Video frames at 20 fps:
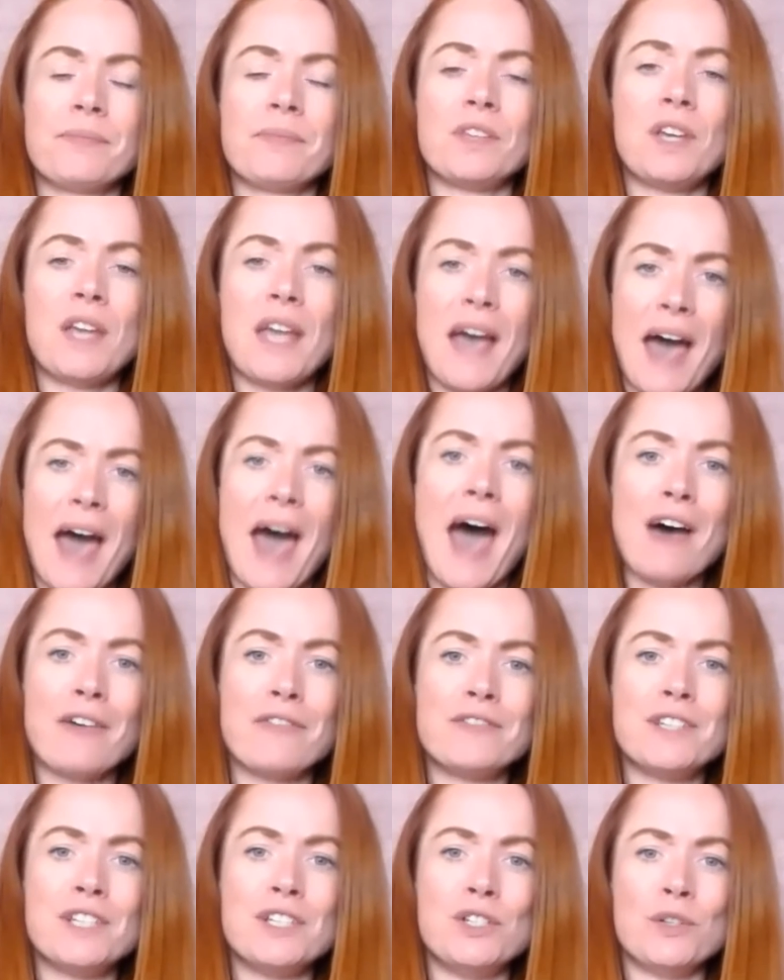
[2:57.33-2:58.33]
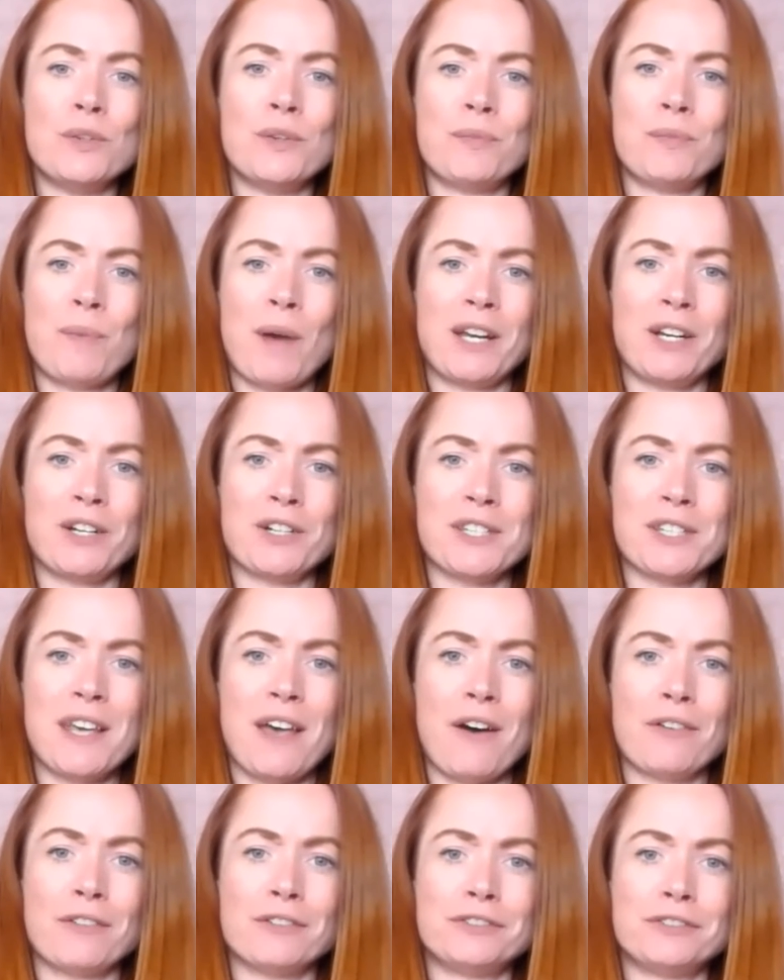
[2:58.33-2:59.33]
You have to do it by
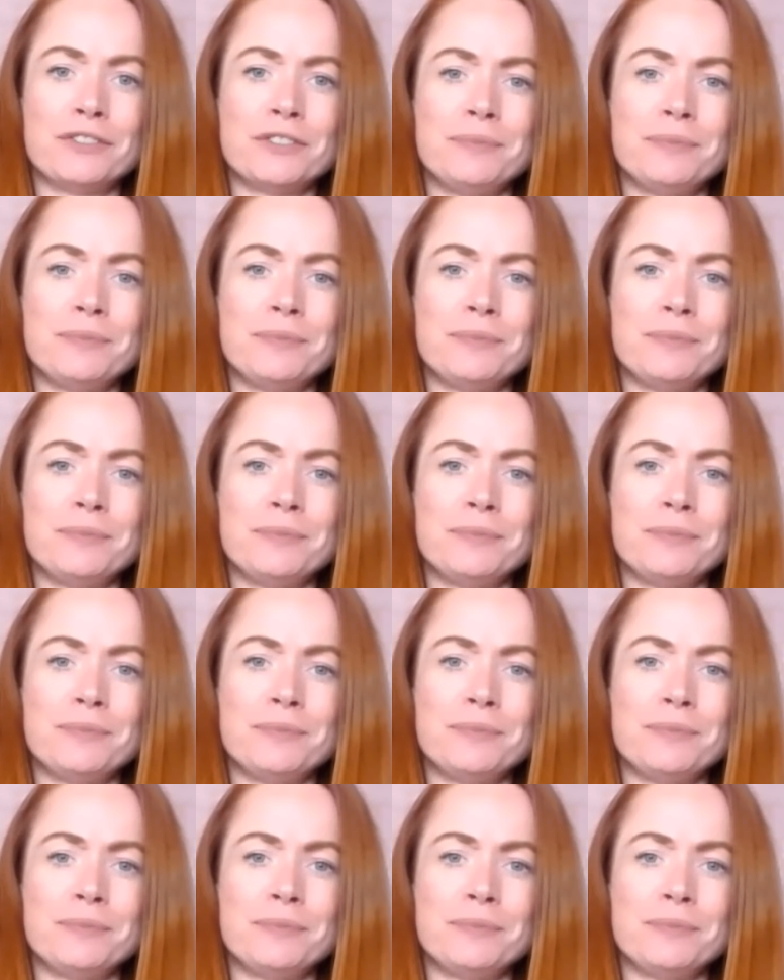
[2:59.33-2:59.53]
yourself.